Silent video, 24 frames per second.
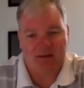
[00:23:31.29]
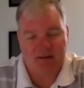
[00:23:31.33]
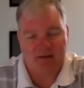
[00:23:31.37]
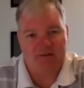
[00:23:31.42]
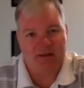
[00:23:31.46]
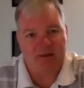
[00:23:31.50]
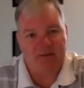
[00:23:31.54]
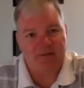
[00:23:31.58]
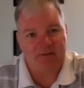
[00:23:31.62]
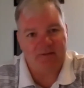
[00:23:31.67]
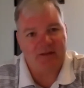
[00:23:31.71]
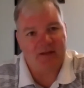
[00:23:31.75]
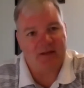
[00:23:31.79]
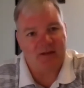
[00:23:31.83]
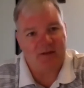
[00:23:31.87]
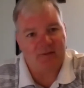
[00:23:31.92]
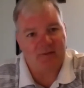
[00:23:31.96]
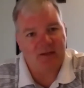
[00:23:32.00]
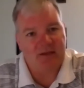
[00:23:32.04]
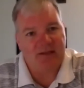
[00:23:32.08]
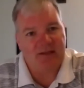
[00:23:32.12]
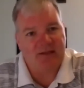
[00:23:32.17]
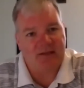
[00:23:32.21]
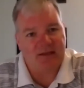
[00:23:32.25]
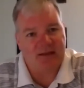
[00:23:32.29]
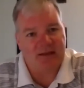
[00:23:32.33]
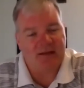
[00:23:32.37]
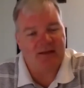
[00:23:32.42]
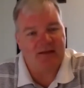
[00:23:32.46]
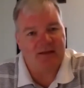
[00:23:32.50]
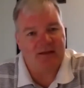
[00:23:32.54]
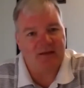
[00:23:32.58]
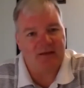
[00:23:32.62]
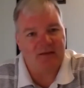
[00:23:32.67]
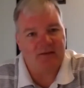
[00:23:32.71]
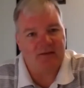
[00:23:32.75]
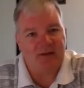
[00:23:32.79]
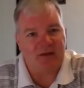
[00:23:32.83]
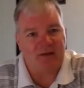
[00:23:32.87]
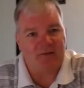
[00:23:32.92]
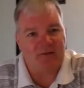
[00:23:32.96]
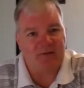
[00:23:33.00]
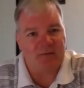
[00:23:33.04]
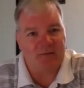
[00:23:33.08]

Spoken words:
definitely a unique thing in the software.